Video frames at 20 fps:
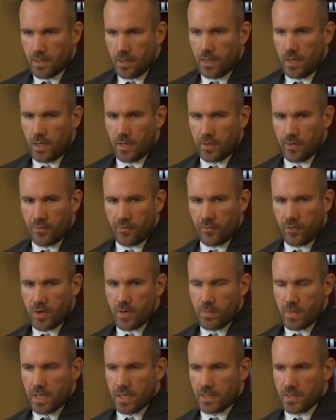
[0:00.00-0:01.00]
are the
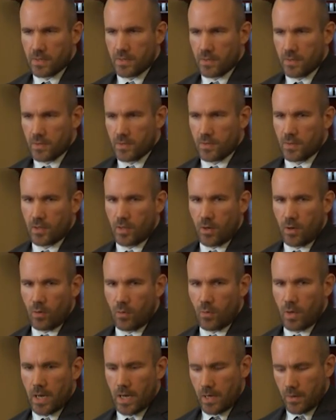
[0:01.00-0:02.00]
Freemasons that are
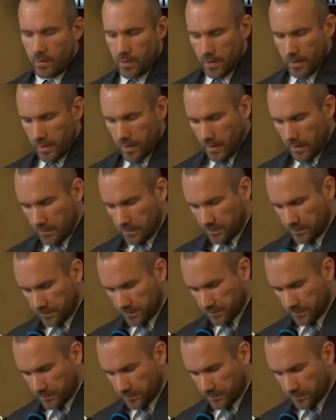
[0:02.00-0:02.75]
wearing it.